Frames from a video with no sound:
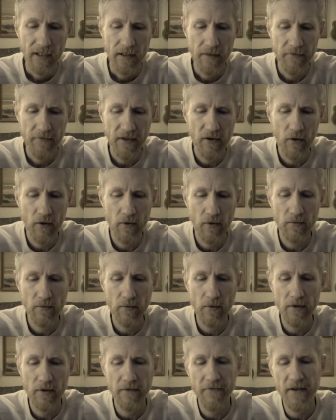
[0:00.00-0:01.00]
If they
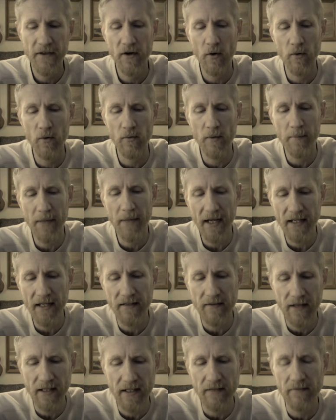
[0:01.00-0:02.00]
don't
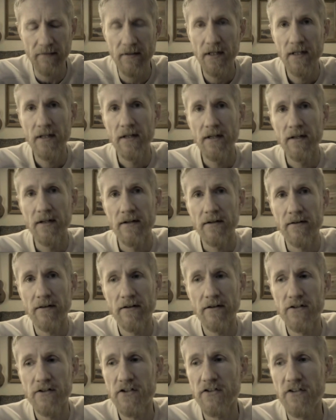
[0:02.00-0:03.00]
repent, then
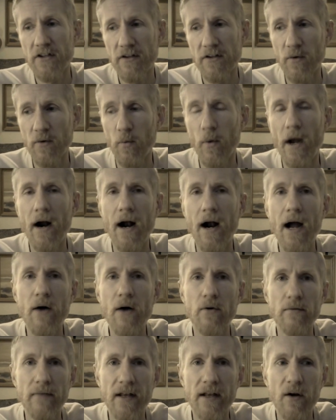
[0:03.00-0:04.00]
they're just going to wear
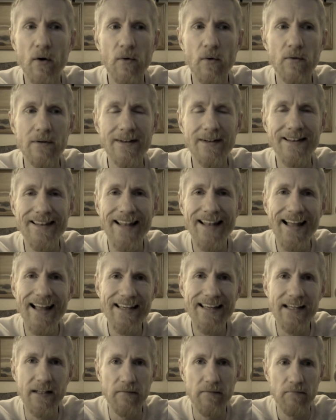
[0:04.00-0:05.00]
out. They don't
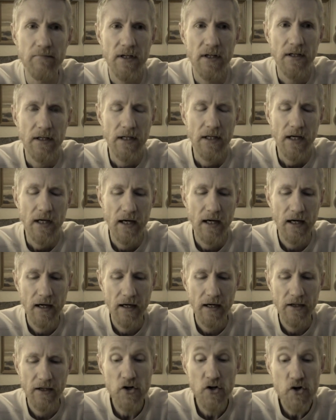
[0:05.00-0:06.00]
like it.
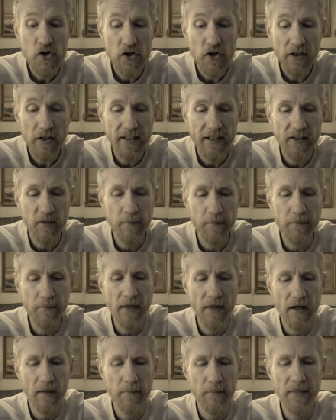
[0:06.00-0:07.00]
Usually it's
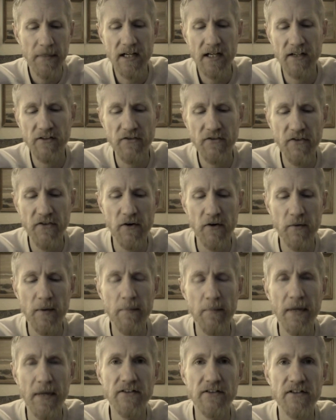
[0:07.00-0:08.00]
because their
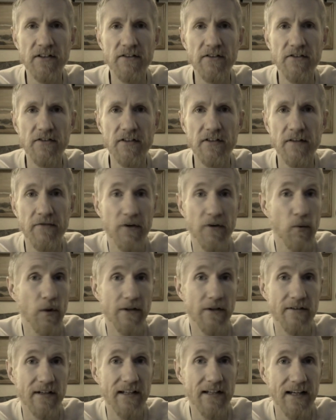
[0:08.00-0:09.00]
repentance, if there
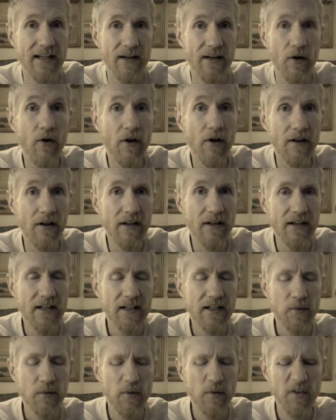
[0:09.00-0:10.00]
was any at all,
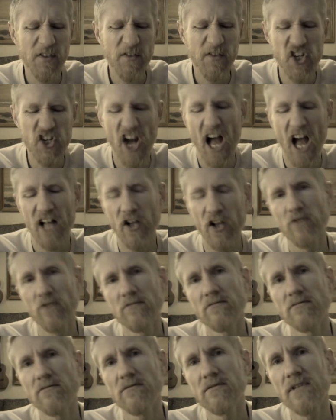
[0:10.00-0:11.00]
was
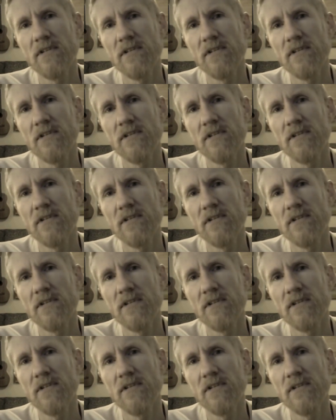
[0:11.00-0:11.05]
shallow.